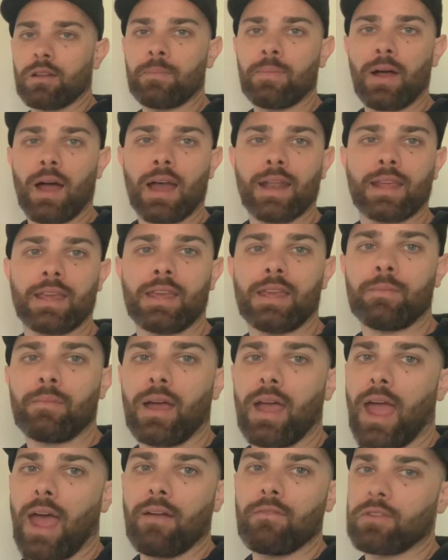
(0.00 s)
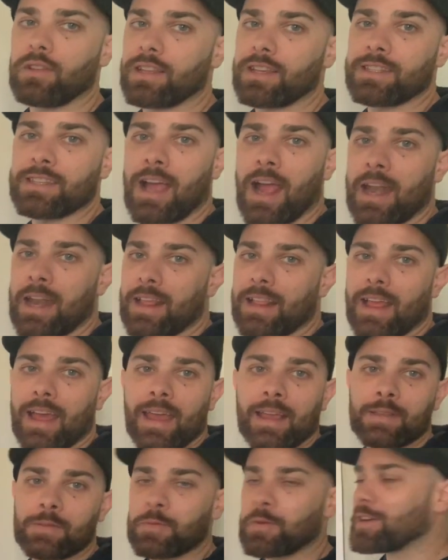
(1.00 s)
body. He might have really tiny
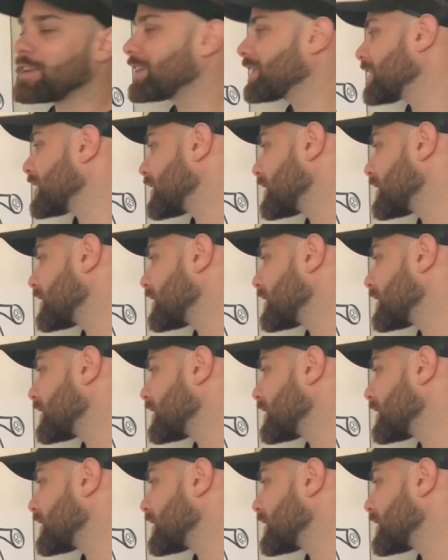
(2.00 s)
legs. What are you going to